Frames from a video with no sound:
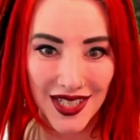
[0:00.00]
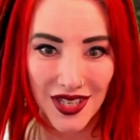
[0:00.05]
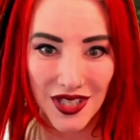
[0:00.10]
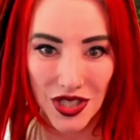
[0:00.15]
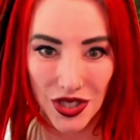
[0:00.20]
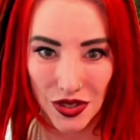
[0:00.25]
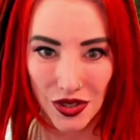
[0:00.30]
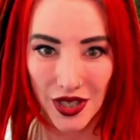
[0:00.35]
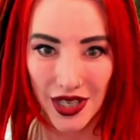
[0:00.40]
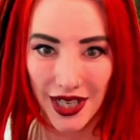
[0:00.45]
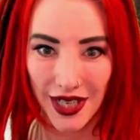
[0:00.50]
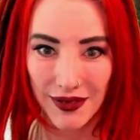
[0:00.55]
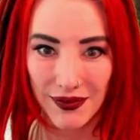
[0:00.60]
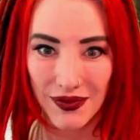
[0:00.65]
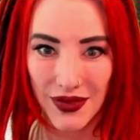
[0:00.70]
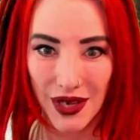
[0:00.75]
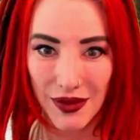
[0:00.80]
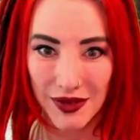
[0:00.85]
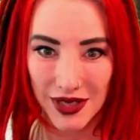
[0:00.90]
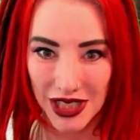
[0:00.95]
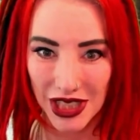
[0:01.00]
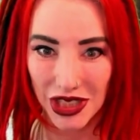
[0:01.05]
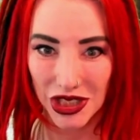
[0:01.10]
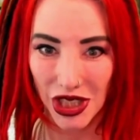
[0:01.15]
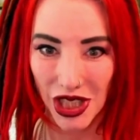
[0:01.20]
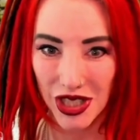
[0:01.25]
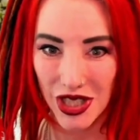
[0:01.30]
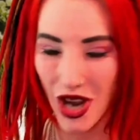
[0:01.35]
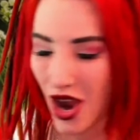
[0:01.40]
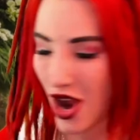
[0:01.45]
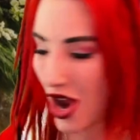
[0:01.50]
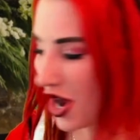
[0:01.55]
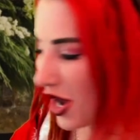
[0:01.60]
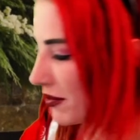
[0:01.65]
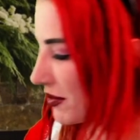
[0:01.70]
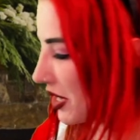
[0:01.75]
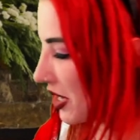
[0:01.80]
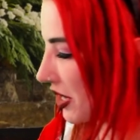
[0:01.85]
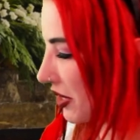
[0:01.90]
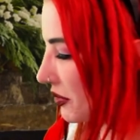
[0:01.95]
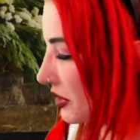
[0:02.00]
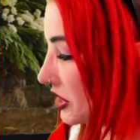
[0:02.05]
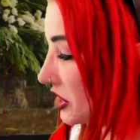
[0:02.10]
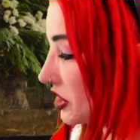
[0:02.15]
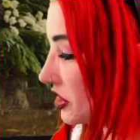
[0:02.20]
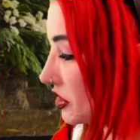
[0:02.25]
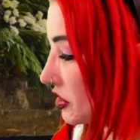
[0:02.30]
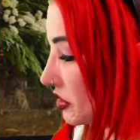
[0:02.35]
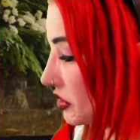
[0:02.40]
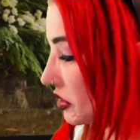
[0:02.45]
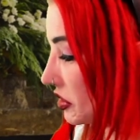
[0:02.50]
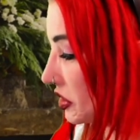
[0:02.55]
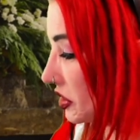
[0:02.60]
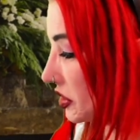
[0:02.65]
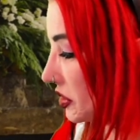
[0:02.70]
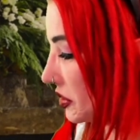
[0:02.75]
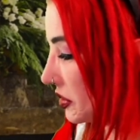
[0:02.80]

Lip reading: stream with DJ Time? It was so